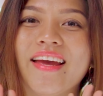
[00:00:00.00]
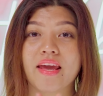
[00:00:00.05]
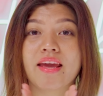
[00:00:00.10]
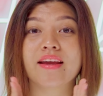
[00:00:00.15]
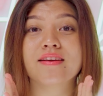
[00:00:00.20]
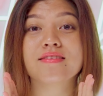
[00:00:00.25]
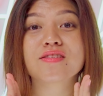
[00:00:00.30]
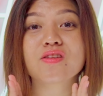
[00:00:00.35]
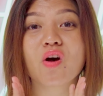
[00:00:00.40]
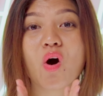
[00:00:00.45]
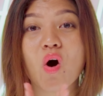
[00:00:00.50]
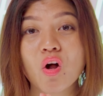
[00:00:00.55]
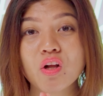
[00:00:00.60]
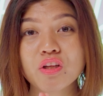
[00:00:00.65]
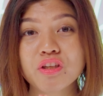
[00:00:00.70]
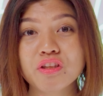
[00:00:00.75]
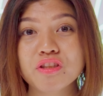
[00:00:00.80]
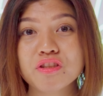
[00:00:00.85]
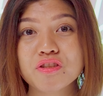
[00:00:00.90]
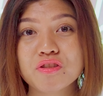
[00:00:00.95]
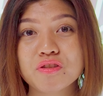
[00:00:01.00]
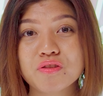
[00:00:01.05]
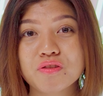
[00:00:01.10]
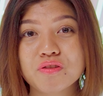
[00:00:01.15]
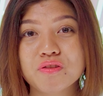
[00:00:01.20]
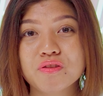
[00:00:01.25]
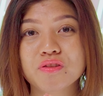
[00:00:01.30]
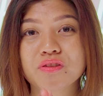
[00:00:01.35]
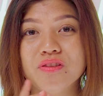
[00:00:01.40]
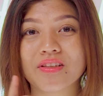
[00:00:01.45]
Here's all you need to
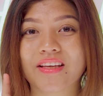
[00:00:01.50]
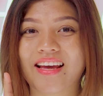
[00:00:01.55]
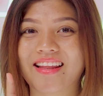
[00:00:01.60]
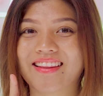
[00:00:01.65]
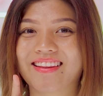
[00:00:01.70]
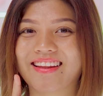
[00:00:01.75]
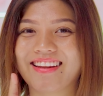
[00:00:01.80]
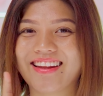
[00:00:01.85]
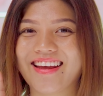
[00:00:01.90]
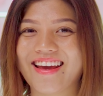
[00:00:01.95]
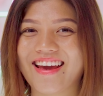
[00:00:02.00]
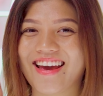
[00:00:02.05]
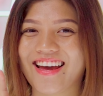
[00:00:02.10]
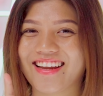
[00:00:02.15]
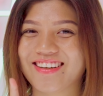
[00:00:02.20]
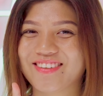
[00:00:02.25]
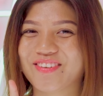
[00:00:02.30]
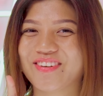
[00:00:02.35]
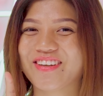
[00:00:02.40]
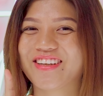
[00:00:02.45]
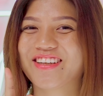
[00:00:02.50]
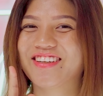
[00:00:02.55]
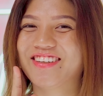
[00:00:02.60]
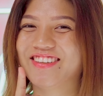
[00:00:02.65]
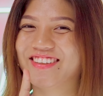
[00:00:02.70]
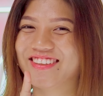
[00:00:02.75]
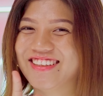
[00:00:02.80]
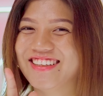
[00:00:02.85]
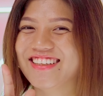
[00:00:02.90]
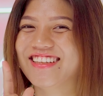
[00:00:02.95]
do to get that Edward
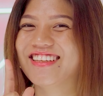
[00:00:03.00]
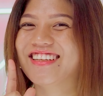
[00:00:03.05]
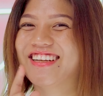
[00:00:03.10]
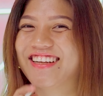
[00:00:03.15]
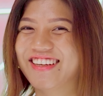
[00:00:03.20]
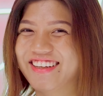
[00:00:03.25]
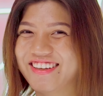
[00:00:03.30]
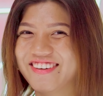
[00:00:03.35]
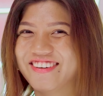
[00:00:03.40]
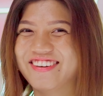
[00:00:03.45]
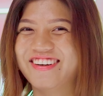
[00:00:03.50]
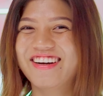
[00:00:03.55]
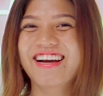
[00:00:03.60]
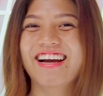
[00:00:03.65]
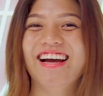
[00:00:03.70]
Cullen glow.